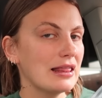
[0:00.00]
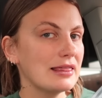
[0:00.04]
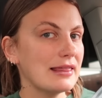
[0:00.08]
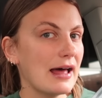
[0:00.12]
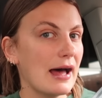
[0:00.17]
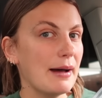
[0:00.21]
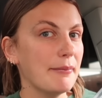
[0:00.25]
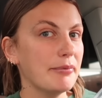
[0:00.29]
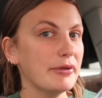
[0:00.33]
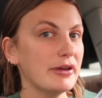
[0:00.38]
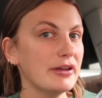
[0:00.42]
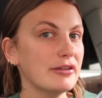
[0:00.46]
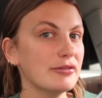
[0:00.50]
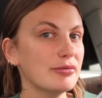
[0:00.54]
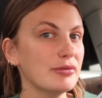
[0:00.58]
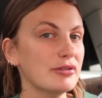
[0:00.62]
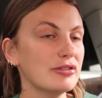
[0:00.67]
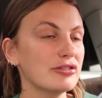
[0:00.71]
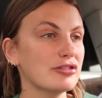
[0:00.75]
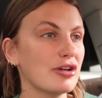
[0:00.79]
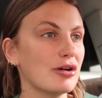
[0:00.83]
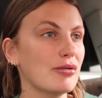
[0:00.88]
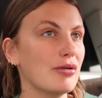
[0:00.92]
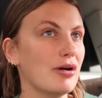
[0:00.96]
that place
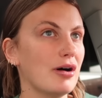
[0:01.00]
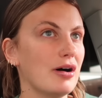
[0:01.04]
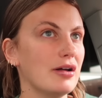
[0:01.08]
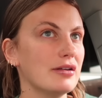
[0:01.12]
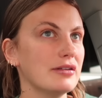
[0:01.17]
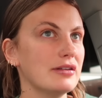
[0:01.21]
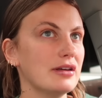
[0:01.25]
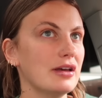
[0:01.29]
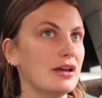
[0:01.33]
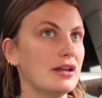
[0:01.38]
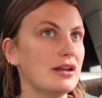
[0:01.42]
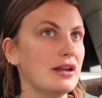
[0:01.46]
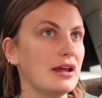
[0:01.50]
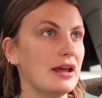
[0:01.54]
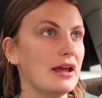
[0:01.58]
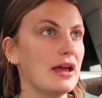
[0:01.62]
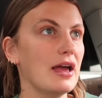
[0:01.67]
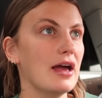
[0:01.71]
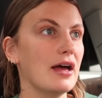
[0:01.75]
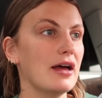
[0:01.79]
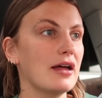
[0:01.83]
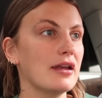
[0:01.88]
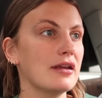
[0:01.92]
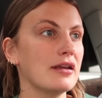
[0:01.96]
was so haunted
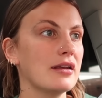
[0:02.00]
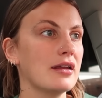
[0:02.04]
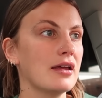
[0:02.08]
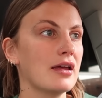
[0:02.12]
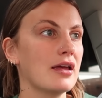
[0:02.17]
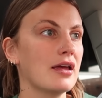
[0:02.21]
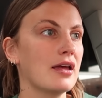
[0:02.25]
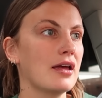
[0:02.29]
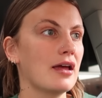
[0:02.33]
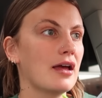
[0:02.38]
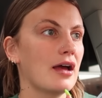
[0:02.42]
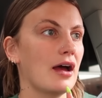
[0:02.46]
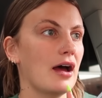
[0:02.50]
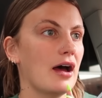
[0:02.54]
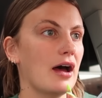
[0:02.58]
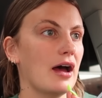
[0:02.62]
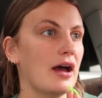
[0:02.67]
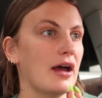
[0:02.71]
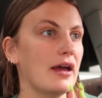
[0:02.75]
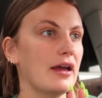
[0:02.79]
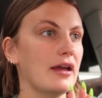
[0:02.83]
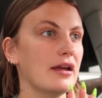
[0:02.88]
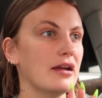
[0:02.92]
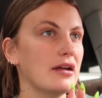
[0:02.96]
and
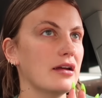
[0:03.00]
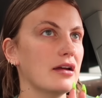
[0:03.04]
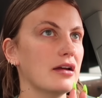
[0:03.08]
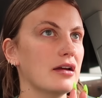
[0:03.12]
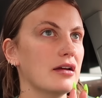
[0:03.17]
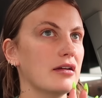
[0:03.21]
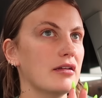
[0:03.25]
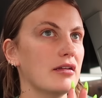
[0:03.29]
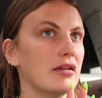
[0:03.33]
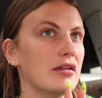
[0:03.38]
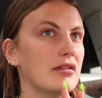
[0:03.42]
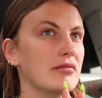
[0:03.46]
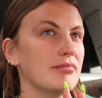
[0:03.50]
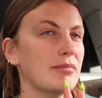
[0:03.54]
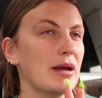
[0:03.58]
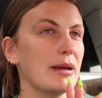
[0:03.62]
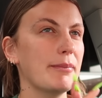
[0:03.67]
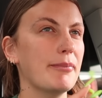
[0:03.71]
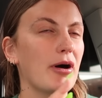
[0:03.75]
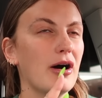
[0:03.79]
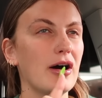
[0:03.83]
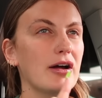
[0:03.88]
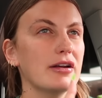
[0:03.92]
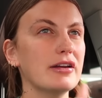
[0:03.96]
I, my
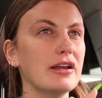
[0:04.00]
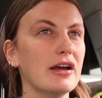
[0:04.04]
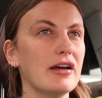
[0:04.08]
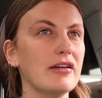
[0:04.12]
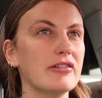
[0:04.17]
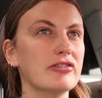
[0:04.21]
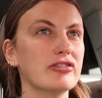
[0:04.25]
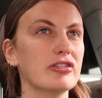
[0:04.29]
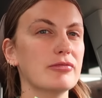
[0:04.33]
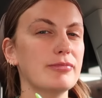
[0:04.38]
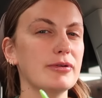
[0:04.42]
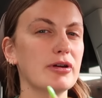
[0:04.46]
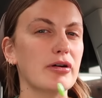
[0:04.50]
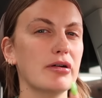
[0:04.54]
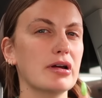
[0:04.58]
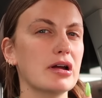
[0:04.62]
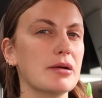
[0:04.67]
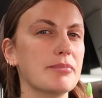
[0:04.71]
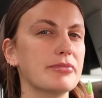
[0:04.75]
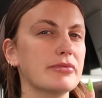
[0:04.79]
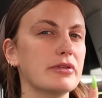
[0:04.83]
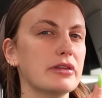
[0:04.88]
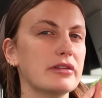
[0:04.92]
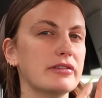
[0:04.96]
podcast should be going
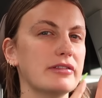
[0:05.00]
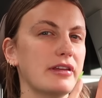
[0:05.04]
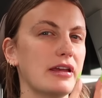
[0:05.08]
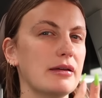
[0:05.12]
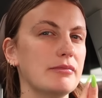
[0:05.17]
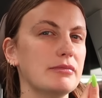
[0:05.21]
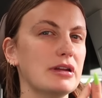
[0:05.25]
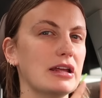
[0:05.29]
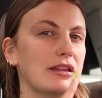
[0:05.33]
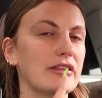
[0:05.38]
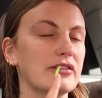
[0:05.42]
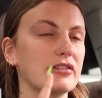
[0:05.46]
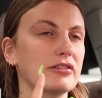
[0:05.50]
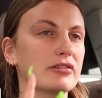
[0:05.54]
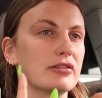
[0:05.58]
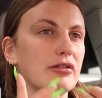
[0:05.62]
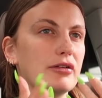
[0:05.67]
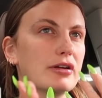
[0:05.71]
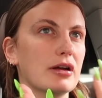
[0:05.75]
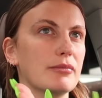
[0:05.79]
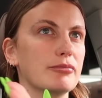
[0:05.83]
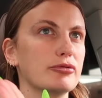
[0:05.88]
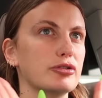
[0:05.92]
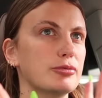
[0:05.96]
up the same day this is
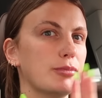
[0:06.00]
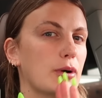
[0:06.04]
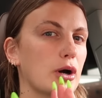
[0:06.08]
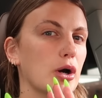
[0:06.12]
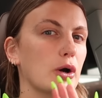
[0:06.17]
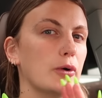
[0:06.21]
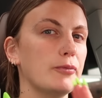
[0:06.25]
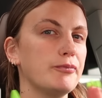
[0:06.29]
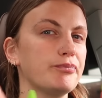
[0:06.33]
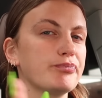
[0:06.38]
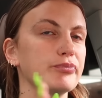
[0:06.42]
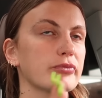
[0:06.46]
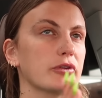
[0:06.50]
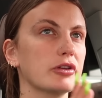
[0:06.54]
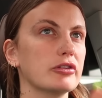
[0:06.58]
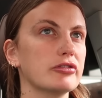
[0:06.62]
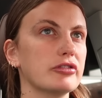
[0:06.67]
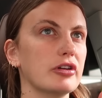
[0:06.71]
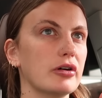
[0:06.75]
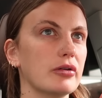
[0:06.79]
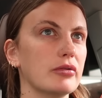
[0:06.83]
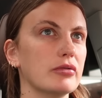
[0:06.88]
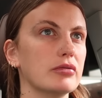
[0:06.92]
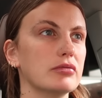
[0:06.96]
going up tomorrow.
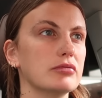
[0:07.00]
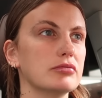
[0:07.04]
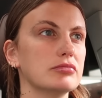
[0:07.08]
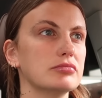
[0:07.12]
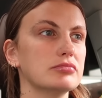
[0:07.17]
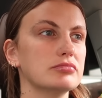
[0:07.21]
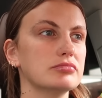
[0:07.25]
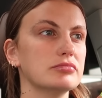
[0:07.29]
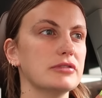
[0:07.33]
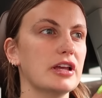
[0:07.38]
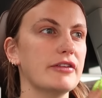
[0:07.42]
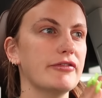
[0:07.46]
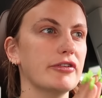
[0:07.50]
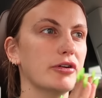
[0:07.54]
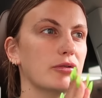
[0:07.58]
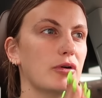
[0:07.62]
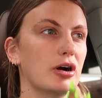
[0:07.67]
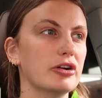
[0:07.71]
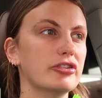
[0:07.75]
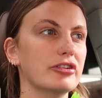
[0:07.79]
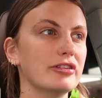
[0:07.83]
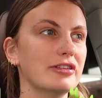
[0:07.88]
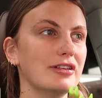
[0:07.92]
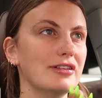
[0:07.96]
So if you're
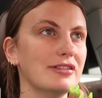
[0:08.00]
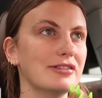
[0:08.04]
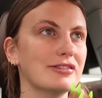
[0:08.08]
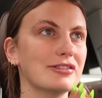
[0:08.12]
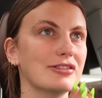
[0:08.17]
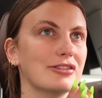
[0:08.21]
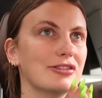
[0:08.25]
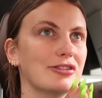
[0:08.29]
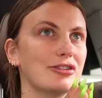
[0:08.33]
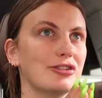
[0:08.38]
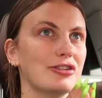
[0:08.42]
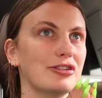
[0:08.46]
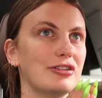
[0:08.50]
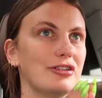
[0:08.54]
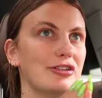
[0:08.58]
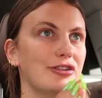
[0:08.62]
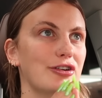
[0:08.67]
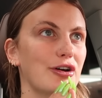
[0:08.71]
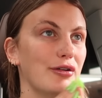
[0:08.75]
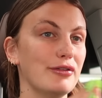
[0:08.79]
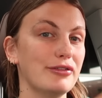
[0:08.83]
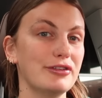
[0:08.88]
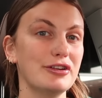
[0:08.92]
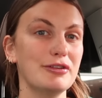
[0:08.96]
watching this,
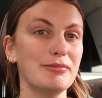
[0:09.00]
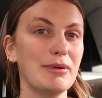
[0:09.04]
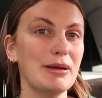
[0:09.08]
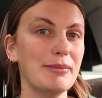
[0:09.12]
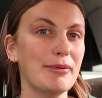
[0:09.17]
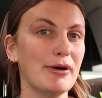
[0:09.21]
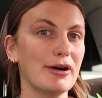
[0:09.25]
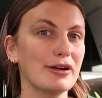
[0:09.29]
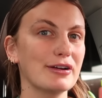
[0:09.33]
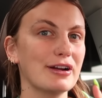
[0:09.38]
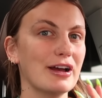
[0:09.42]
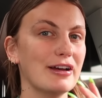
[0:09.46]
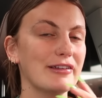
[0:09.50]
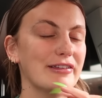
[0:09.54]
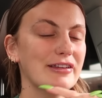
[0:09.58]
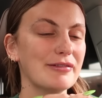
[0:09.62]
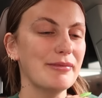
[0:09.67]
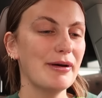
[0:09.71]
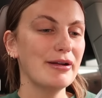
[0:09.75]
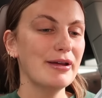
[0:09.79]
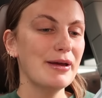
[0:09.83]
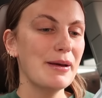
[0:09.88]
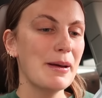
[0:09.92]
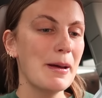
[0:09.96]
go listen to my podcast
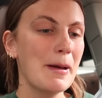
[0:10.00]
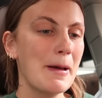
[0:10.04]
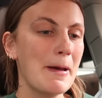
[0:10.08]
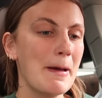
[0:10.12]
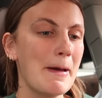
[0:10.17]
about it